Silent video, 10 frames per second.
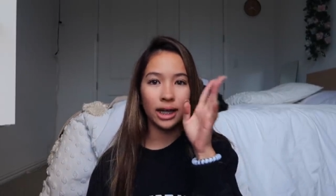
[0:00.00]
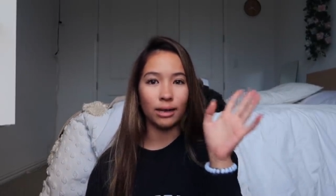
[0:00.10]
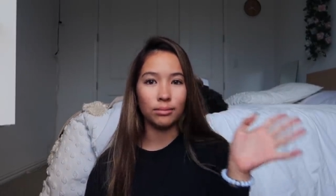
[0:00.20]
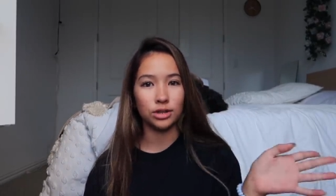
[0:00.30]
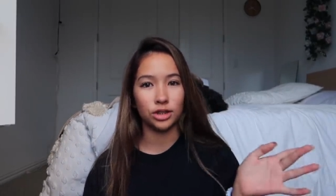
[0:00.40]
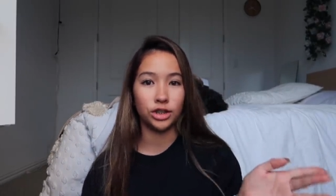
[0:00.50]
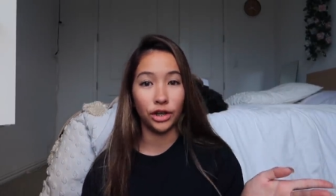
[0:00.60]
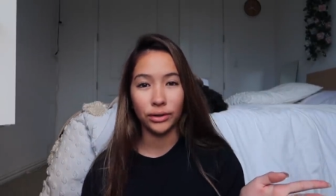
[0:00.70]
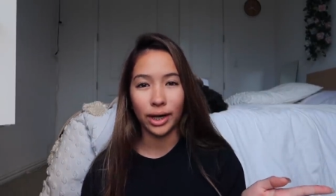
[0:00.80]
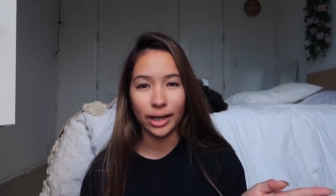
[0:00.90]
I will just show
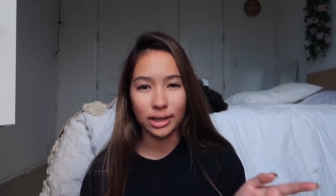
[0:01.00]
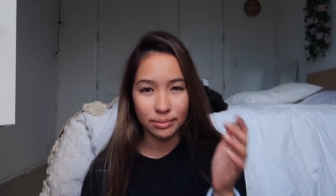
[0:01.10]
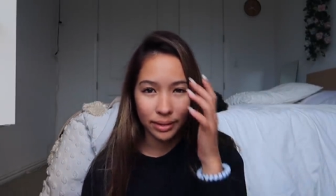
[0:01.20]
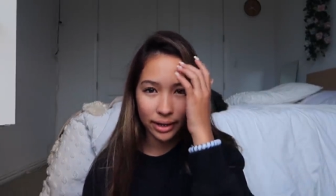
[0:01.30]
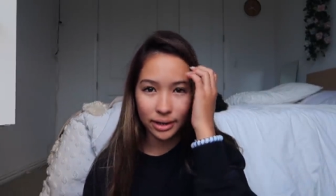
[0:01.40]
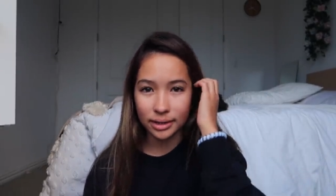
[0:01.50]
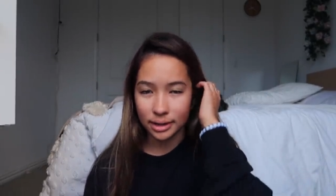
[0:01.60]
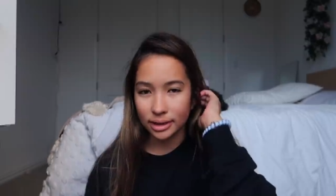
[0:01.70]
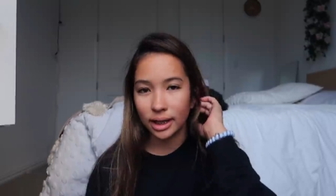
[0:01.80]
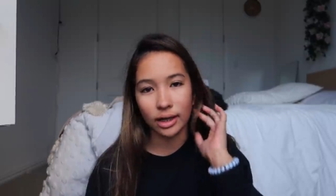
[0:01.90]
you guys because
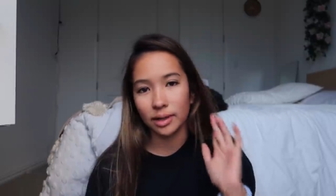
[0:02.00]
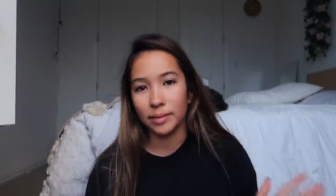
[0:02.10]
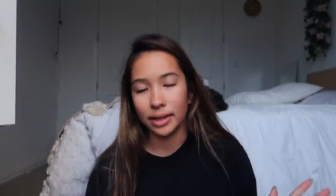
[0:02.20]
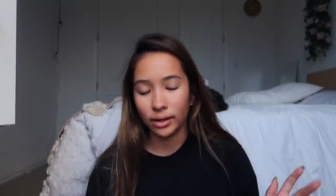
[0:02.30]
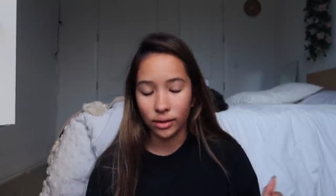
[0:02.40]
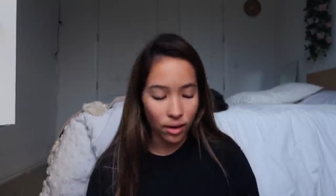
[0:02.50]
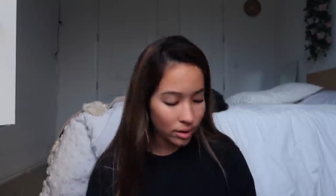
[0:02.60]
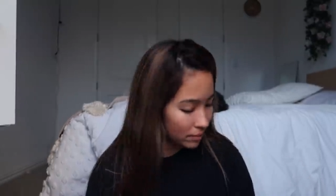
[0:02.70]
it's not going to be that long.